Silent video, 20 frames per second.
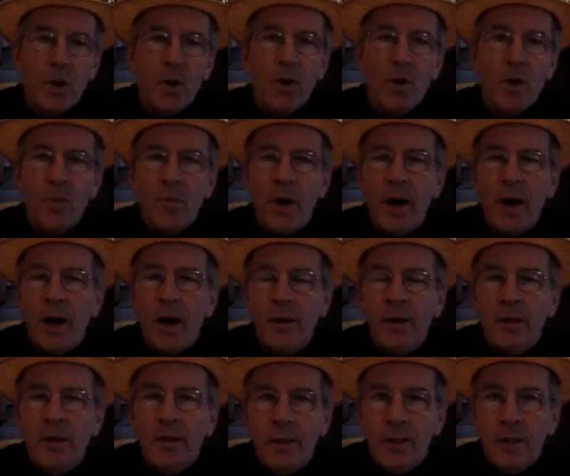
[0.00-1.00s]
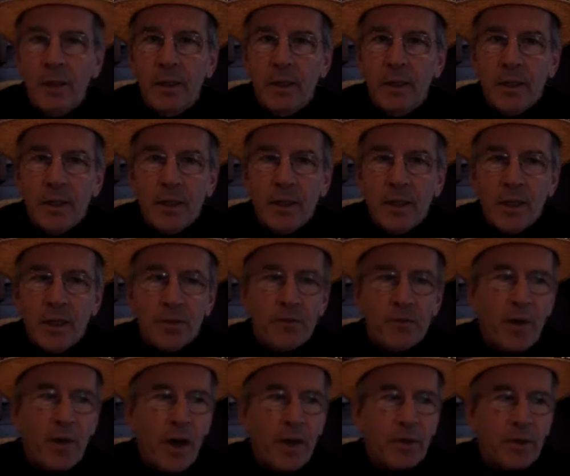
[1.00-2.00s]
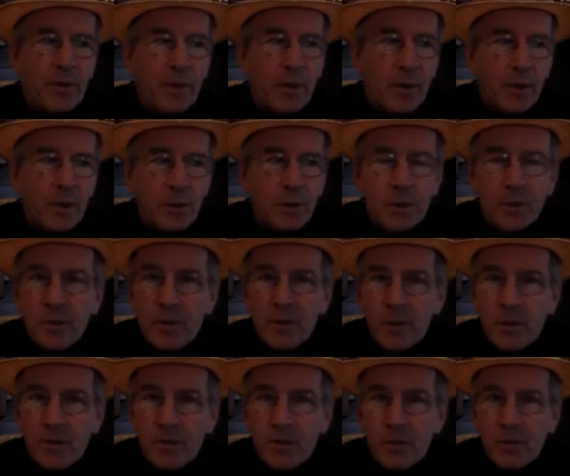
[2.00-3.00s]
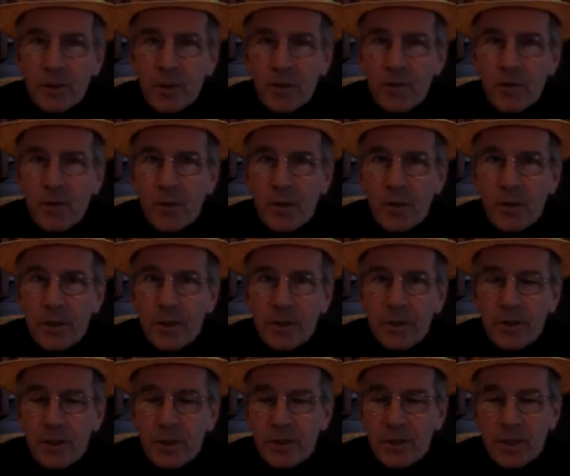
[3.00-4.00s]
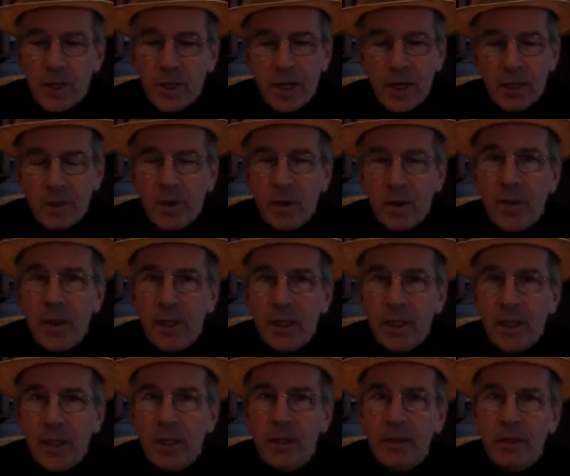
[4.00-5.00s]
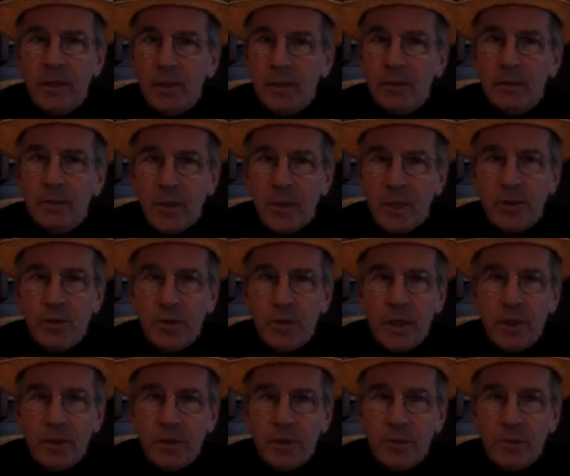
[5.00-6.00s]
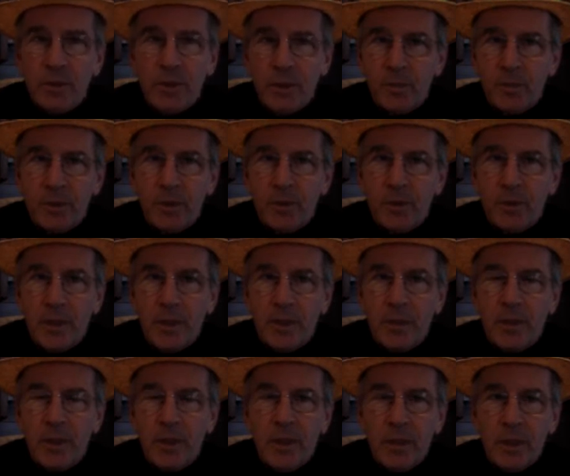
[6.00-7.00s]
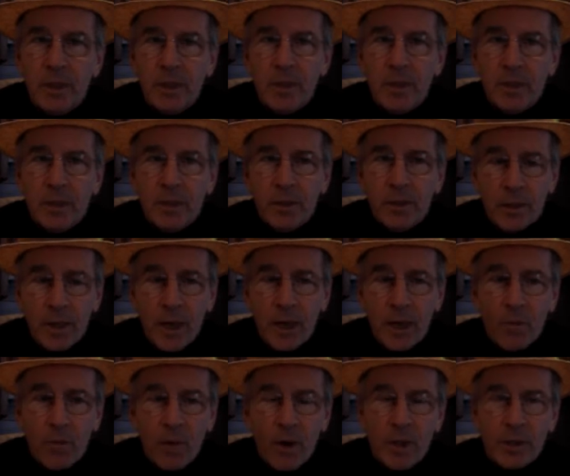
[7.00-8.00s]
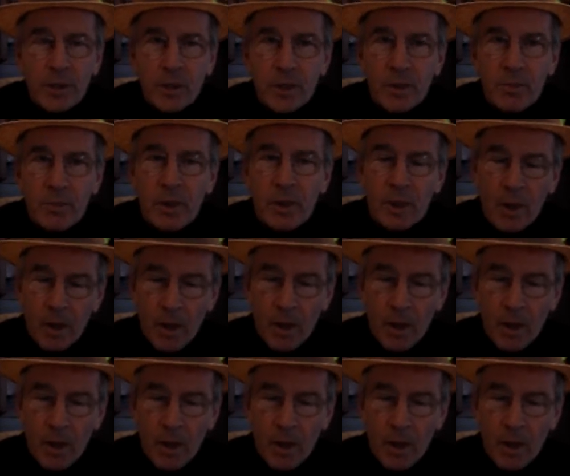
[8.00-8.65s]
Omar, his father goes to the authorities, says, "Hey, you know, my kid may try to do something crazy. You got to watch him.